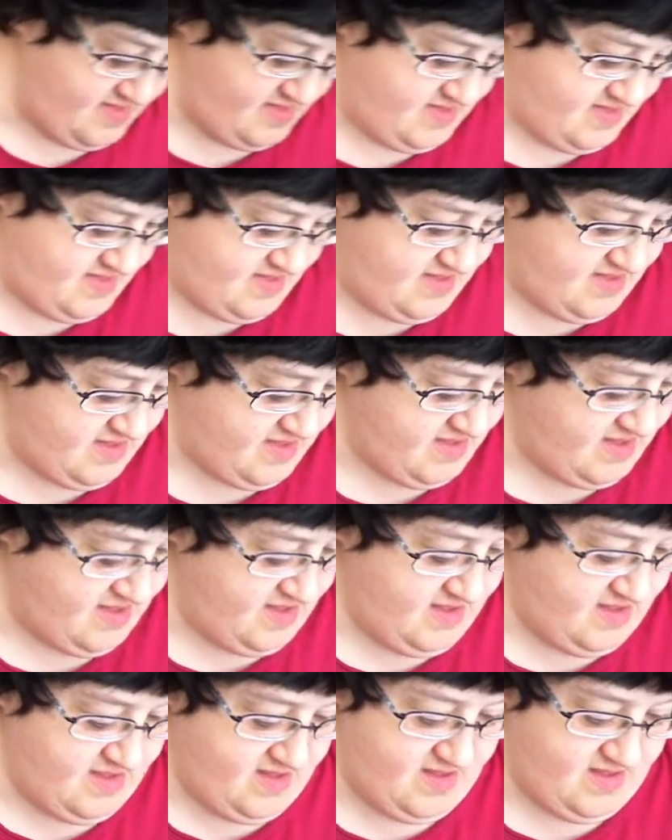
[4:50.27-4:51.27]

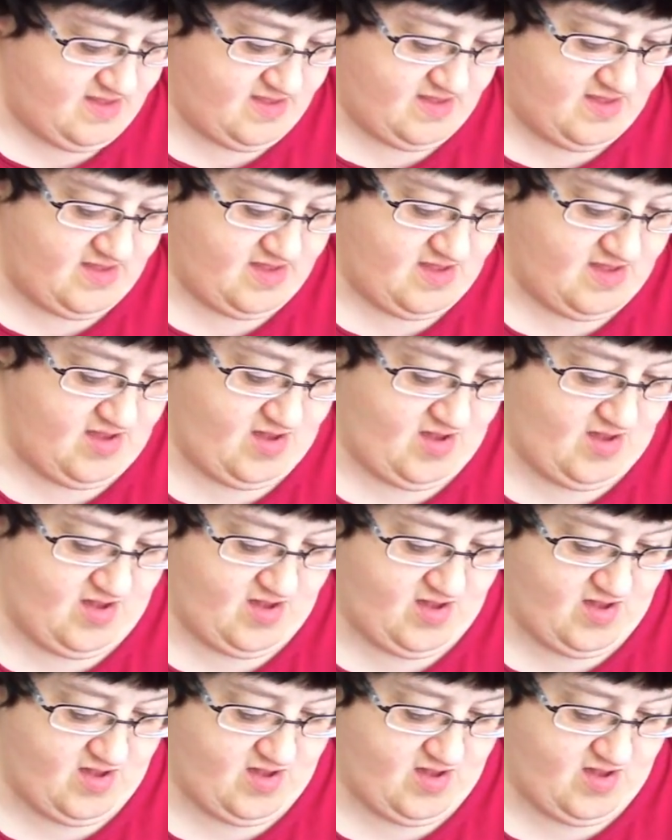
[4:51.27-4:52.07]
No one is speaking in this clip.